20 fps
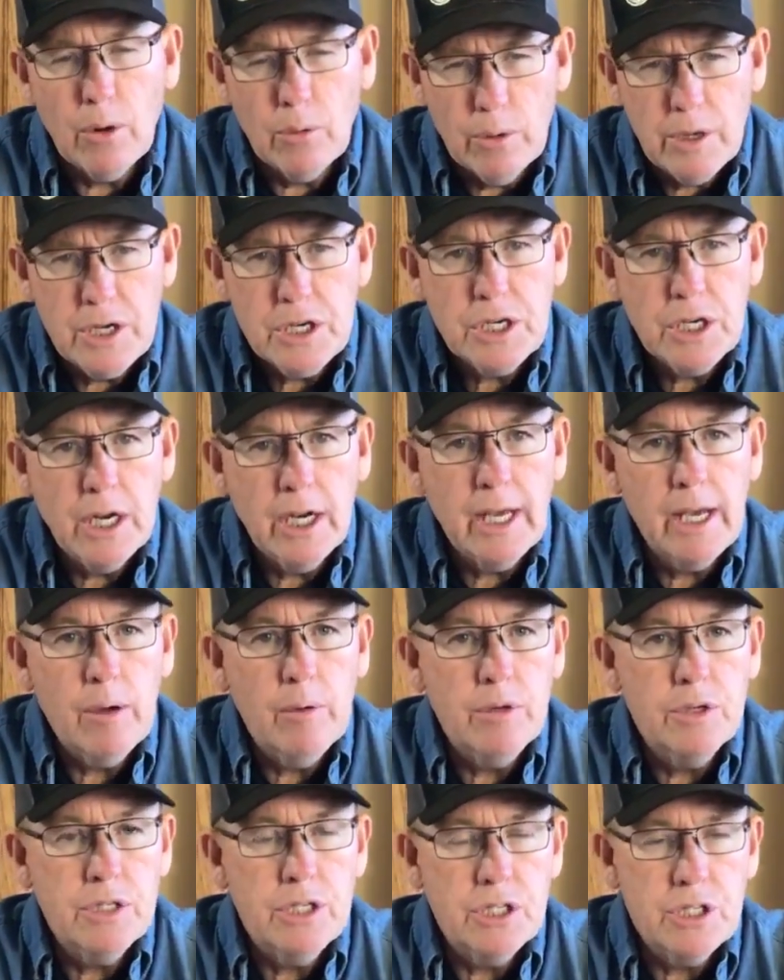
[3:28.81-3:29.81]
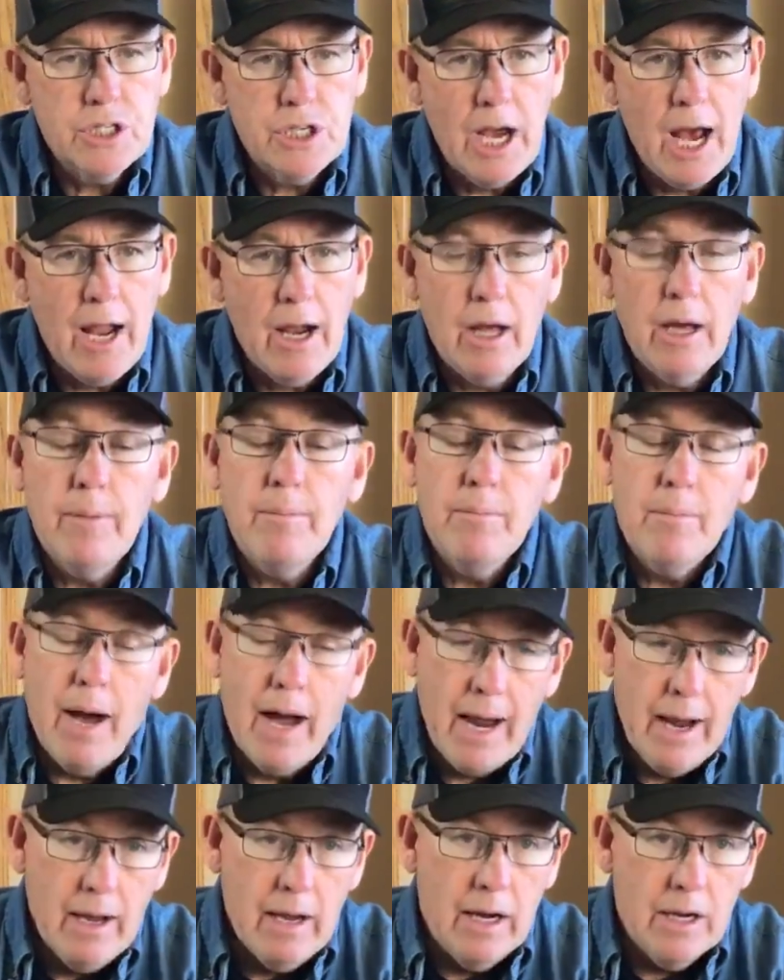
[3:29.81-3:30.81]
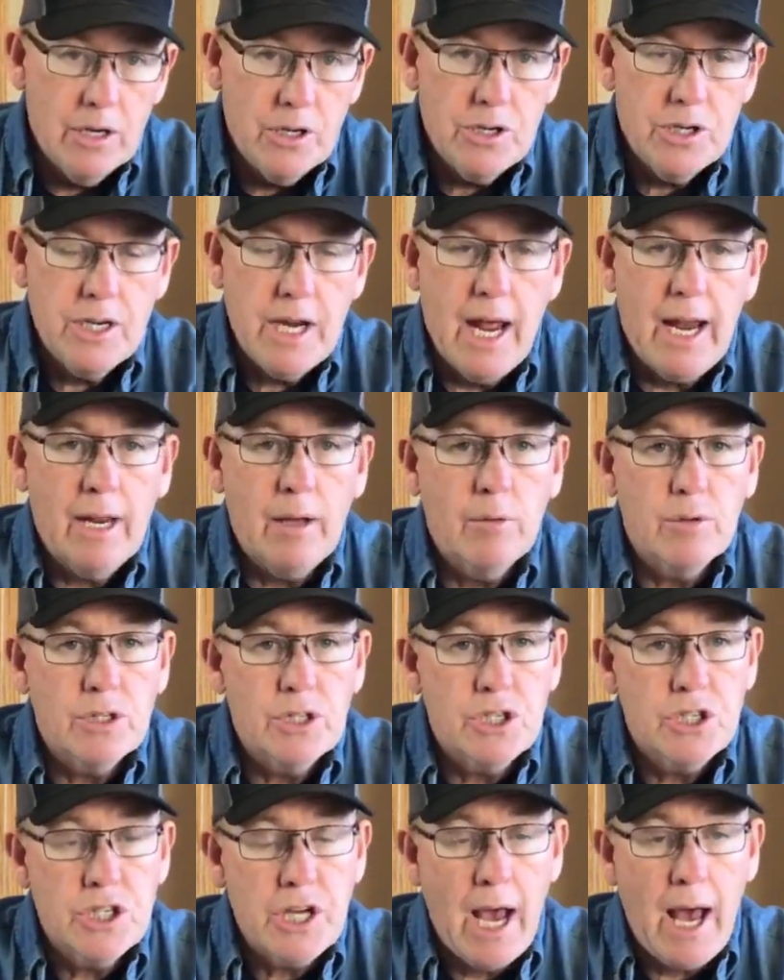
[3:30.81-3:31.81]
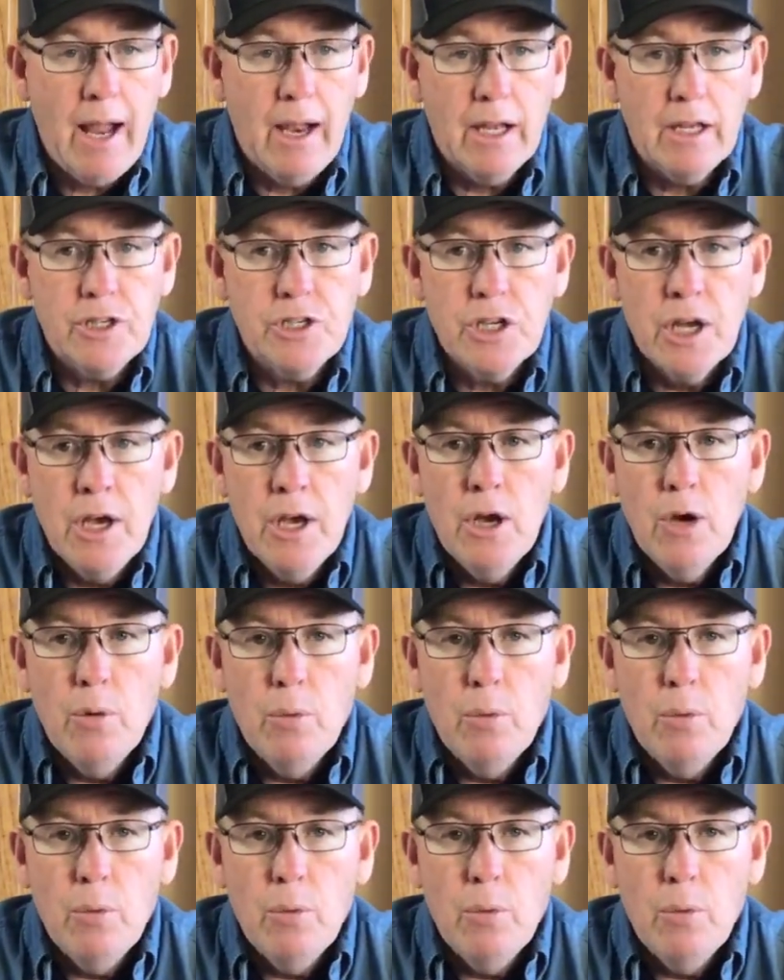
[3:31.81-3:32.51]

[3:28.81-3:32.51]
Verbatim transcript: Originally, it was a challenge. My understanding was challenge.